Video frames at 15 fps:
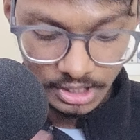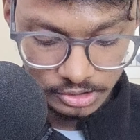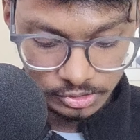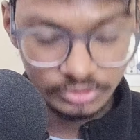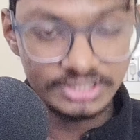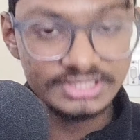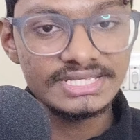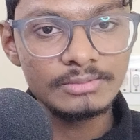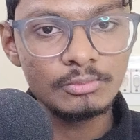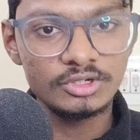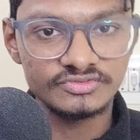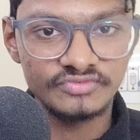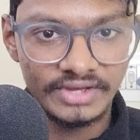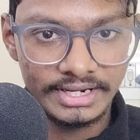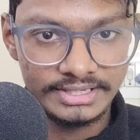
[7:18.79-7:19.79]
So in the
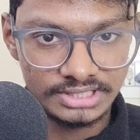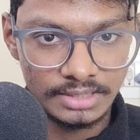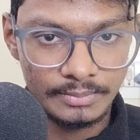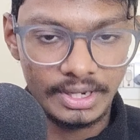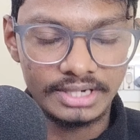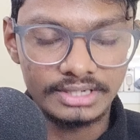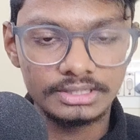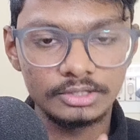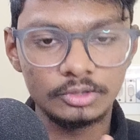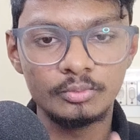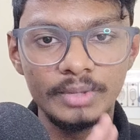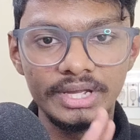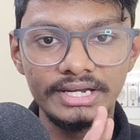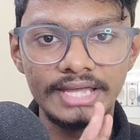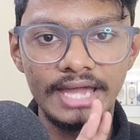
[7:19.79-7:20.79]
CMOS VLSI part, you
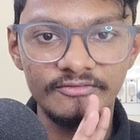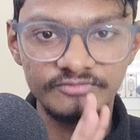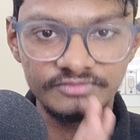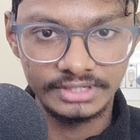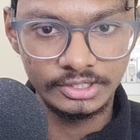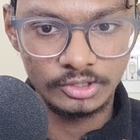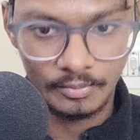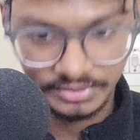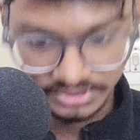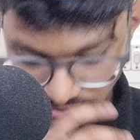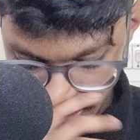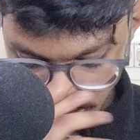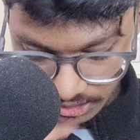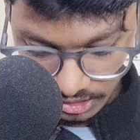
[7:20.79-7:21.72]
mainly have 3 topics.